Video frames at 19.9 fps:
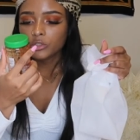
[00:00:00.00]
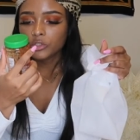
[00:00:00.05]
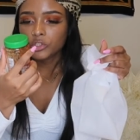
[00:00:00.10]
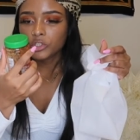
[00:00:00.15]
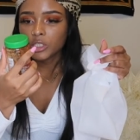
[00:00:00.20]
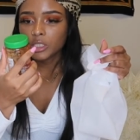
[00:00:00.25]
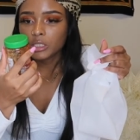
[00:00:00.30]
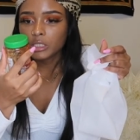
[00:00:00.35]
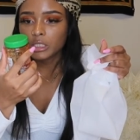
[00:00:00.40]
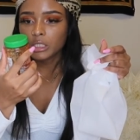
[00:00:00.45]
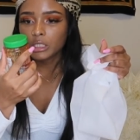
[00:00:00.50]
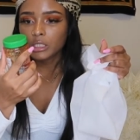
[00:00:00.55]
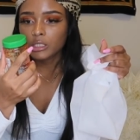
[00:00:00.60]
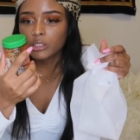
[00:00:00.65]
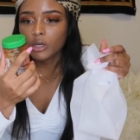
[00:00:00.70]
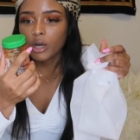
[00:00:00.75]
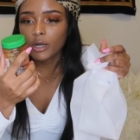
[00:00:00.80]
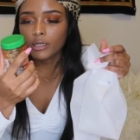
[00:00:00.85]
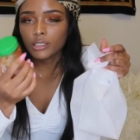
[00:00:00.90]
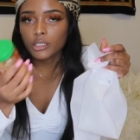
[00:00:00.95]

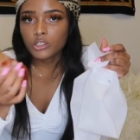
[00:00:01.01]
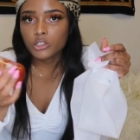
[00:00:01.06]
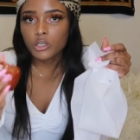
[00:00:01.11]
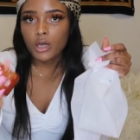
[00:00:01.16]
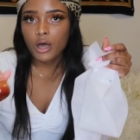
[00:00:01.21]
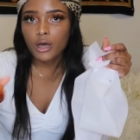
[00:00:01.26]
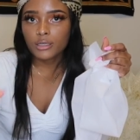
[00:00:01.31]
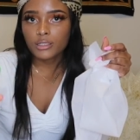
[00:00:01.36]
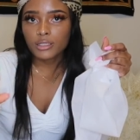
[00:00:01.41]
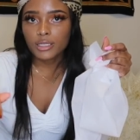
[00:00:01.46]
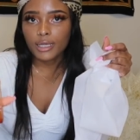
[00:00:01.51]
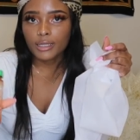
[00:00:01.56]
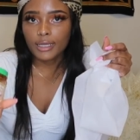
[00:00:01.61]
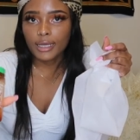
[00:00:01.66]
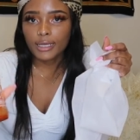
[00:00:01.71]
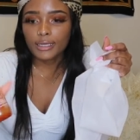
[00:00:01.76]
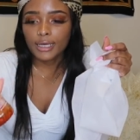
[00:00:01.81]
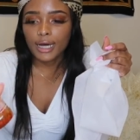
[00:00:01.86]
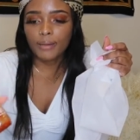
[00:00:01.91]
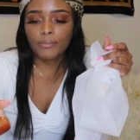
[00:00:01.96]
chili garlic sauce that
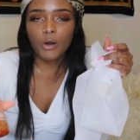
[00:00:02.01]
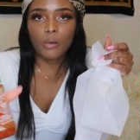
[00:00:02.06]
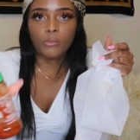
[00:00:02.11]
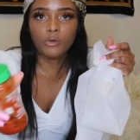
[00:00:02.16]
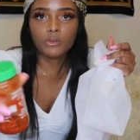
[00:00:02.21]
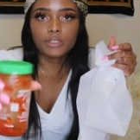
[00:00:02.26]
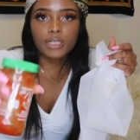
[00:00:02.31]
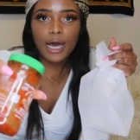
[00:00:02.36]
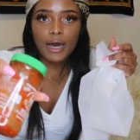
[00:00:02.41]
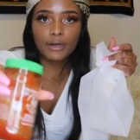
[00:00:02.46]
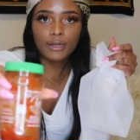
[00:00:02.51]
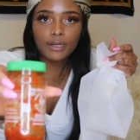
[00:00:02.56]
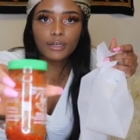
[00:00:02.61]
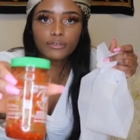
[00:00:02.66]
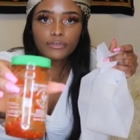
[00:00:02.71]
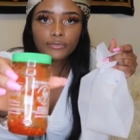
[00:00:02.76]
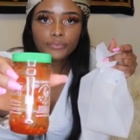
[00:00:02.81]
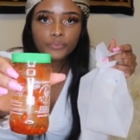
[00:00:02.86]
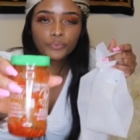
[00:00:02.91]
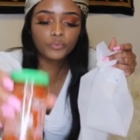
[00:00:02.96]
like I'm almost out
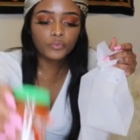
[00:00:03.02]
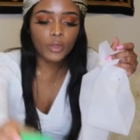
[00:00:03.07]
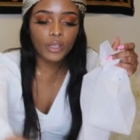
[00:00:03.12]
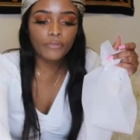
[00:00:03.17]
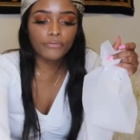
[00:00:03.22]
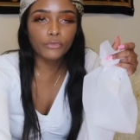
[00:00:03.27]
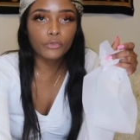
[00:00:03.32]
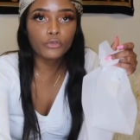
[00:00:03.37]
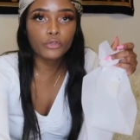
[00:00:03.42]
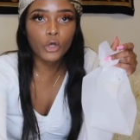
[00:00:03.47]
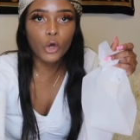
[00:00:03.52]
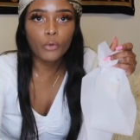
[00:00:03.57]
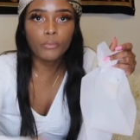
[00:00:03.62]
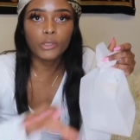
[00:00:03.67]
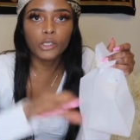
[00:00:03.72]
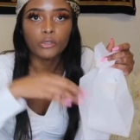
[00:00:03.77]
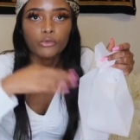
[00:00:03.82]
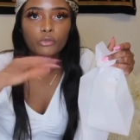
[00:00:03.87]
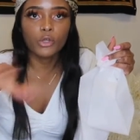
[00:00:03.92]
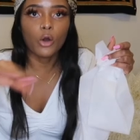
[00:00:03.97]
of. If you know
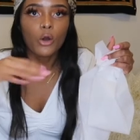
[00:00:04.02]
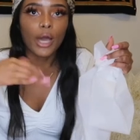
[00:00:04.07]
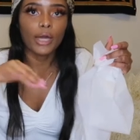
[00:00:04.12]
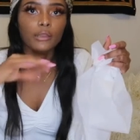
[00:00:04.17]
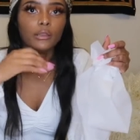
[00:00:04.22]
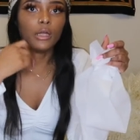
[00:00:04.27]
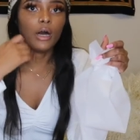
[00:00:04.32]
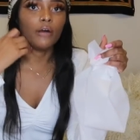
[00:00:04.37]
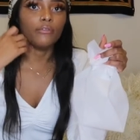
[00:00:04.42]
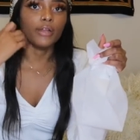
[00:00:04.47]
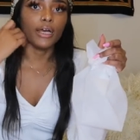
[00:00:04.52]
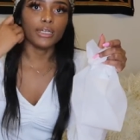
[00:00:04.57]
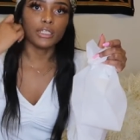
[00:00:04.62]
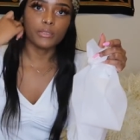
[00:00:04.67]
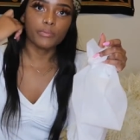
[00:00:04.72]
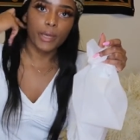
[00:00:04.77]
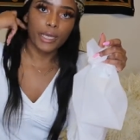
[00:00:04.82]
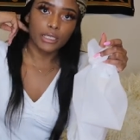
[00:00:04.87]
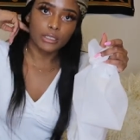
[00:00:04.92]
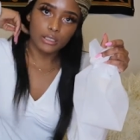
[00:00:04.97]
me, you know I love like
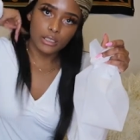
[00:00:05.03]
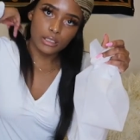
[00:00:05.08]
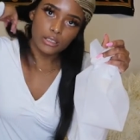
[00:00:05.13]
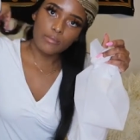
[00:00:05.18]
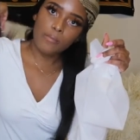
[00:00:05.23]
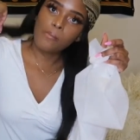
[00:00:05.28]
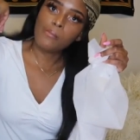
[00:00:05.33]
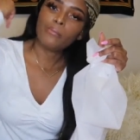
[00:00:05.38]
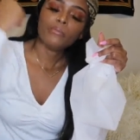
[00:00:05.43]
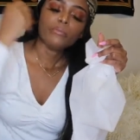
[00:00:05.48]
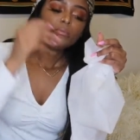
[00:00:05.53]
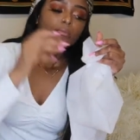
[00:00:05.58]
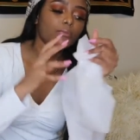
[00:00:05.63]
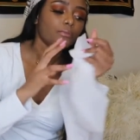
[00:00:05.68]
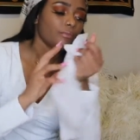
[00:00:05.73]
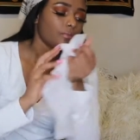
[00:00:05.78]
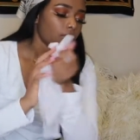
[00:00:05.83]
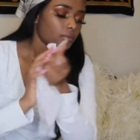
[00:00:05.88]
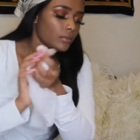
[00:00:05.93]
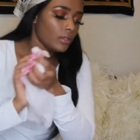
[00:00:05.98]
spice
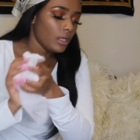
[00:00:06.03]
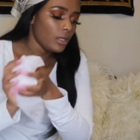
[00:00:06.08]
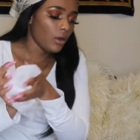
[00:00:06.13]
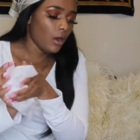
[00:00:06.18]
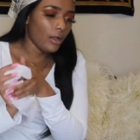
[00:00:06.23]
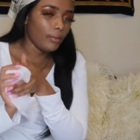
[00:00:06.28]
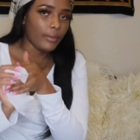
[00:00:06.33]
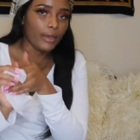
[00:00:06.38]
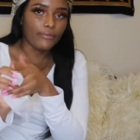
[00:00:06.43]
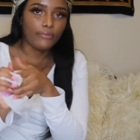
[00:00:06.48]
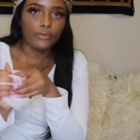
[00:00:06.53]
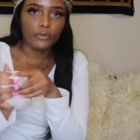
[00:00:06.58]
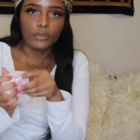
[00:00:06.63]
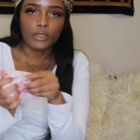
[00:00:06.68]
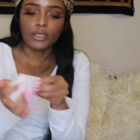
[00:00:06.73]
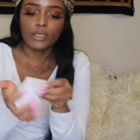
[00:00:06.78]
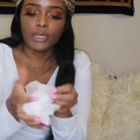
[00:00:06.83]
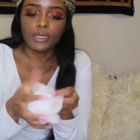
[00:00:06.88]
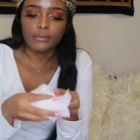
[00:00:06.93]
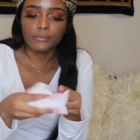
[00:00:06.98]
in all my food.
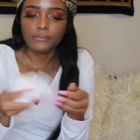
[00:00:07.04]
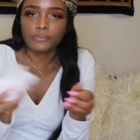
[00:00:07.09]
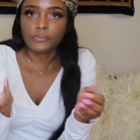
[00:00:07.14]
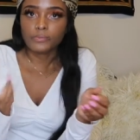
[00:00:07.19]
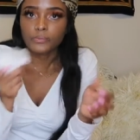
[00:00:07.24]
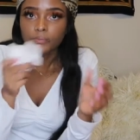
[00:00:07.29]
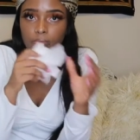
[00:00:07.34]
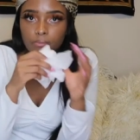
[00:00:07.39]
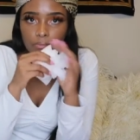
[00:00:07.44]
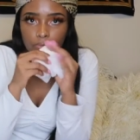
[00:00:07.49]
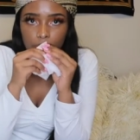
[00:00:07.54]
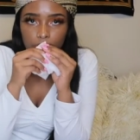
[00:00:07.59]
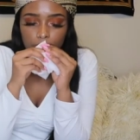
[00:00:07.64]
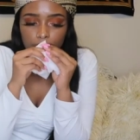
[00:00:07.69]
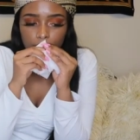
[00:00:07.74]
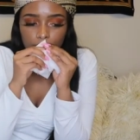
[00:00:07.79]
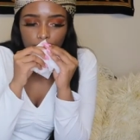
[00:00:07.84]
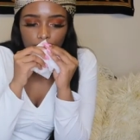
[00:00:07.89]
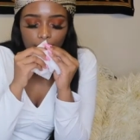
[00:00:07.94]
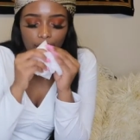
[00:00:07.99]
And then
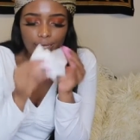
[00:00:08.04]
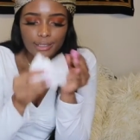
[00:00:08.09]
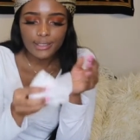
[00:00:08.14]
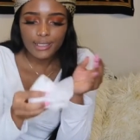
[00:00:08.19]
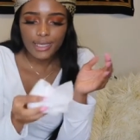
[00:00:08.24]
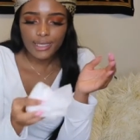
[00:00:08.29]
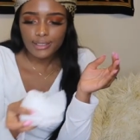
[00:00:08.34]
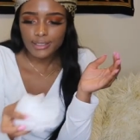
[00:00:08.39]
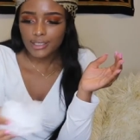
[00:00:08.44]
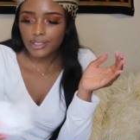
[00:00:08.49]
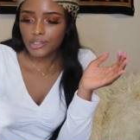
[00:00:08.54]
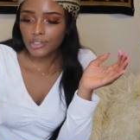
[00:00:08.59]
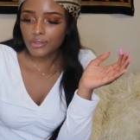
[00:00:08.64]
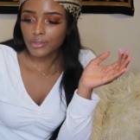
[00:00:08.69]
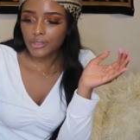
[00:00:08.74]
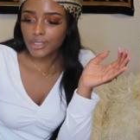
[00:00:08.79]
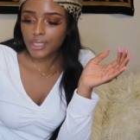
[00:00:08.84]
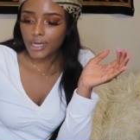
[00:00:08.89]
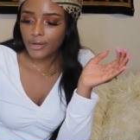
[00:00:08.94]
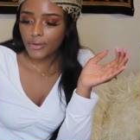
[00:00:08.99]
I have to get tissue
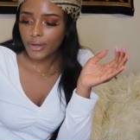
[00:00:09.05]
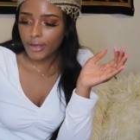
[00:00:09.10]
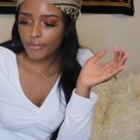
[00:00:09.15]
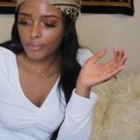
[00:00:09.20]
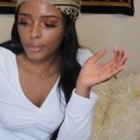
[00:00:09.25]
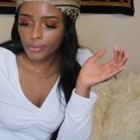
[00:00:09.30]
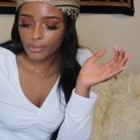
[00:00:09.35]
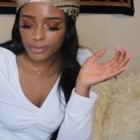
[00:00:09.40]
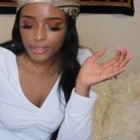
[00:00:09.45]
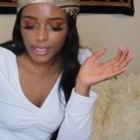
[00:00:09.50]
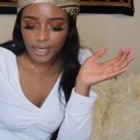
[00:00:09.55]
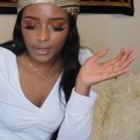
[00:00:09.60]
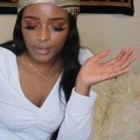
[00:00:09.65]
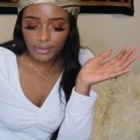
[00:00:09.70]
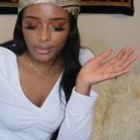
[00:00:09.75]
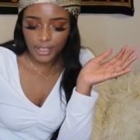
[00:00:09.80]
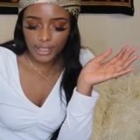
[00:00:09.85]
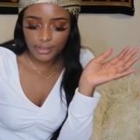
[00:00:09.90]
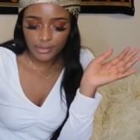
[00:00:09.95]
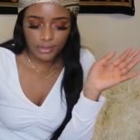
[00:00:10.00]
because I don't have paper
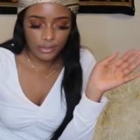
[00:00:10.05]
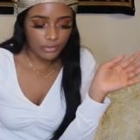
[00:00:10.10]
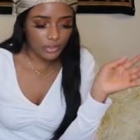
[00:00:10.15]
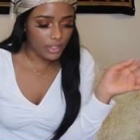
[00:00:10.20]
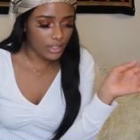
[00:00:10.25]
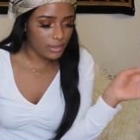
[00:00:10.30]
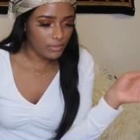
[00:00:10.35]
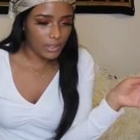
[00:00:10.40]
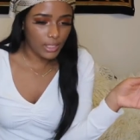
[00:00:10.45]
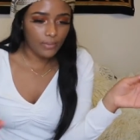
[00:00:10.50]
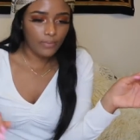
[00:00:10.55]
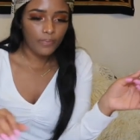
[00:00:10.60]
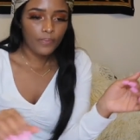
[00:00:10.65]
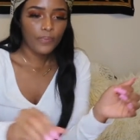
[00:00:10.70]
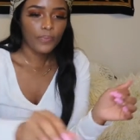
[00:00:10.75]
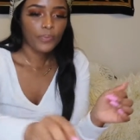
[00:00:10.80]
towel. Like, don't judge me.